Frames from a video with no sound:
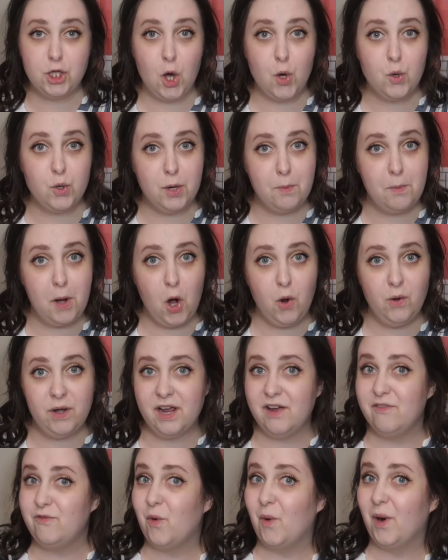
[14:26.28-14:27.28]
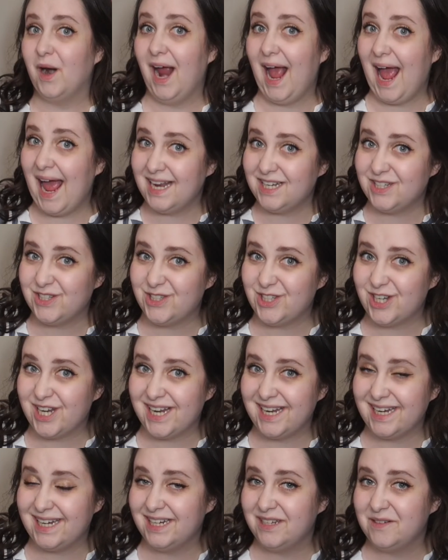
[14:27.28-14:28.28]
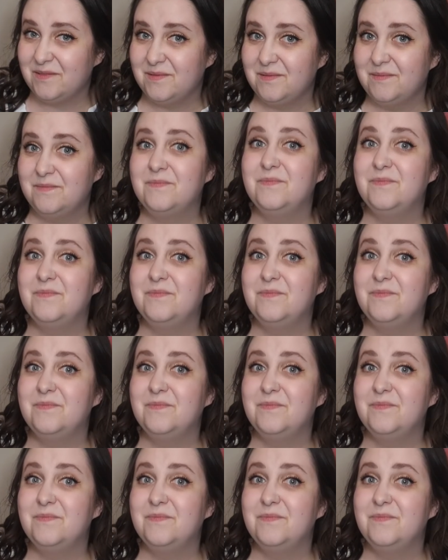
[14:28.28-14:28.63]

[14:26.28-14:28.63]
locomotive or engine.